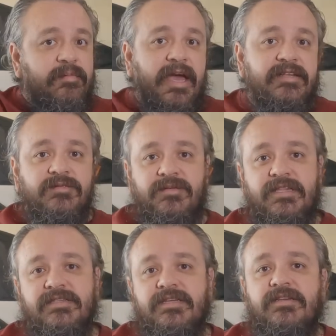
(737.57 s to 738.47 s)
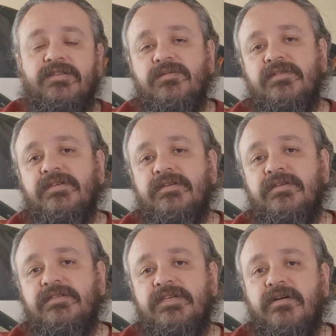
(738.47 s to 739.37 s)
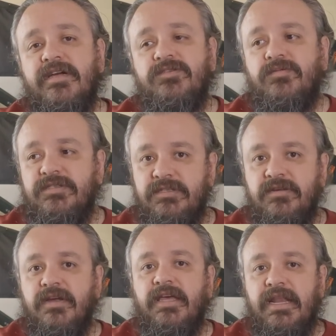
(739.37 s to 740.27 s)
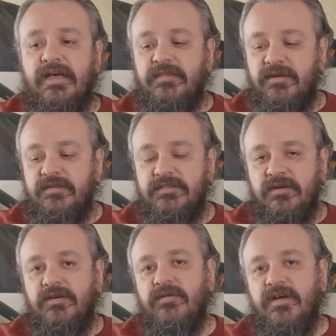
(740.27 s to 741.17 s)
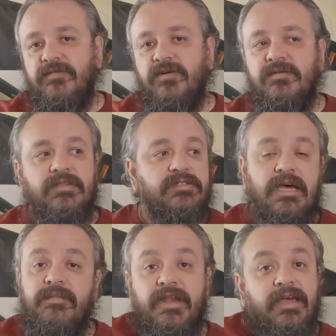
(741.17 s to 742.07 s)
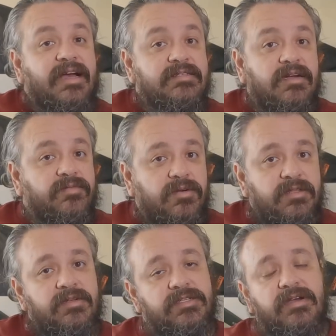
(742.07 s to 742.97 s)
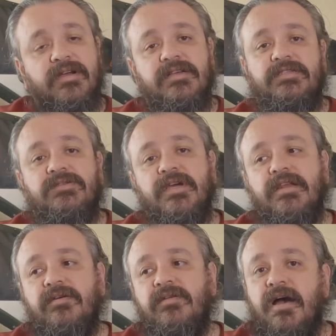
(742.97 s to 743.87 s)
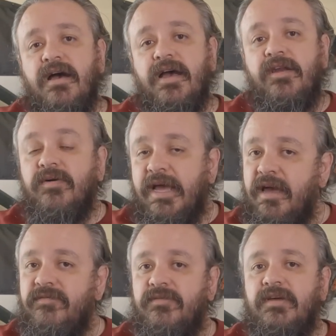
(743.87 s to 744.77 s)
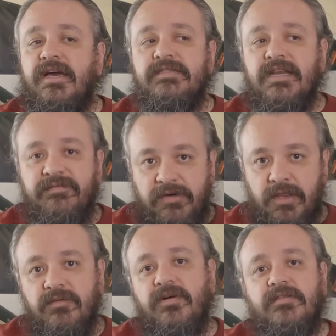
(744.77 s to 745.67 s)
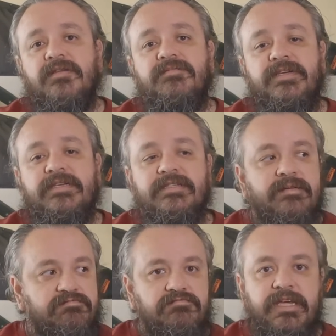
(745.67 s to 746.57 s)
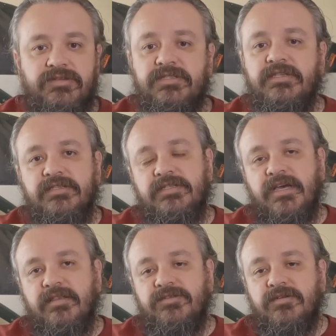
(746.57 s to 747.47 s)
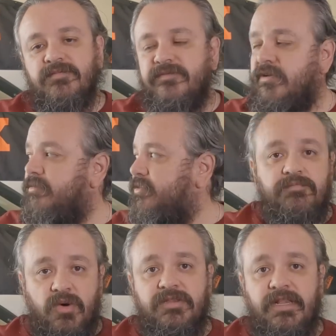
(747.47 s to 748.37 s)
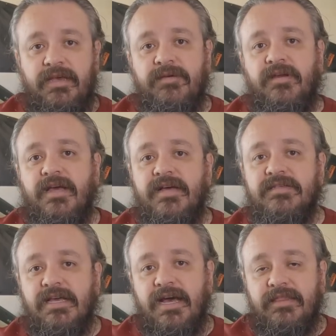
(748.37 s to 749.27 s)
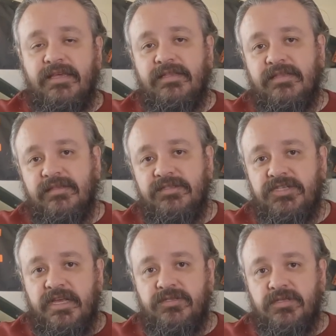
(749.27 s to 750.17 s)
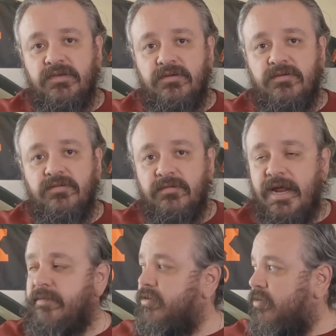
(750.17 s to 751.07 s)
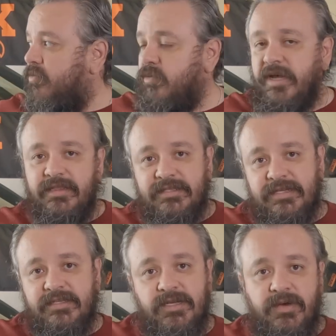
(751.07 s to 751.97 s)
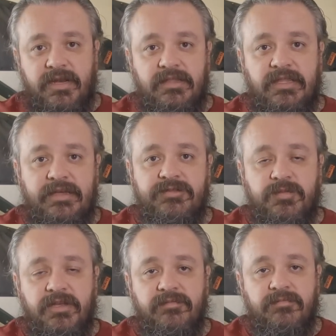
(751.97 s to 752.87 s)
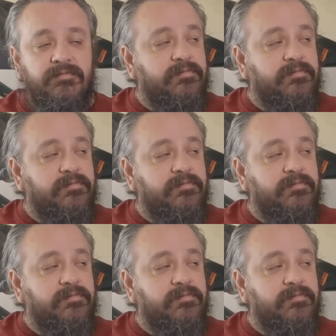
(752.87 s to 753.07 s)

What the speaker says: Imagine what that's gonna do with the TRX once they start getting out there and start going off-road. There's not many guys off-roading their TRXs right now. I know a handful of guys and I follow all of them because I'm interested to see how the truck performs. Bold claim here, guys. I think the Gen 2 Raptor with its antiquated leaf spring